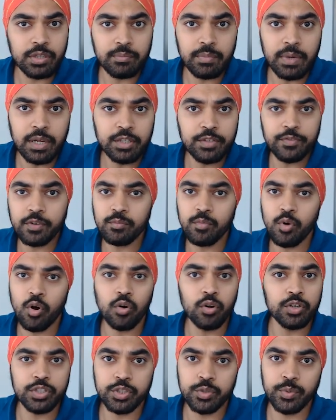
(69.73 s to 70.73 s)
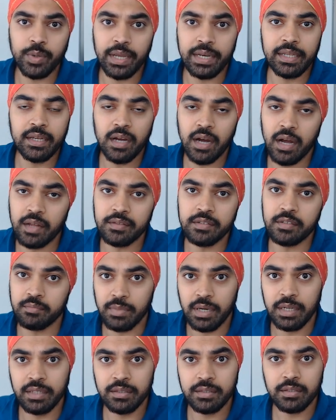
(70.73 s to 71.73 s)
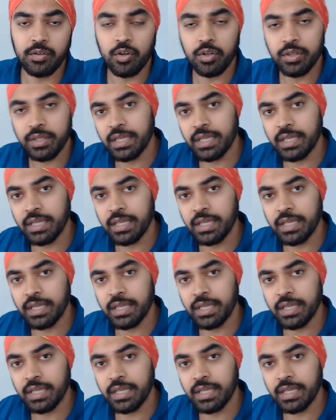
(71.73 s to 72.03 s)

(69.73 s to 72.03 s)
the month from August to any other month,